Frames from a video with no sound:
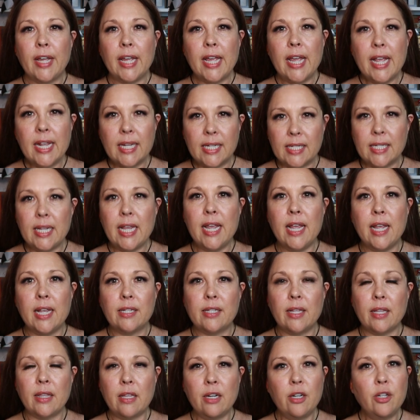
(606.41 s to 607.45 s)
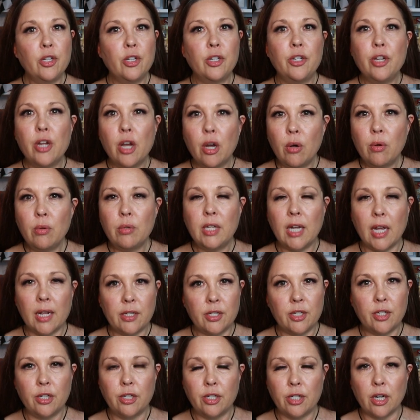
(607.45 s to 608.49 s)
he sees that there's no
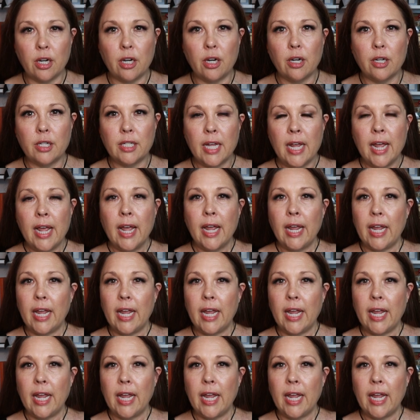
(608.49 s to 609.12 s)
dust or dirt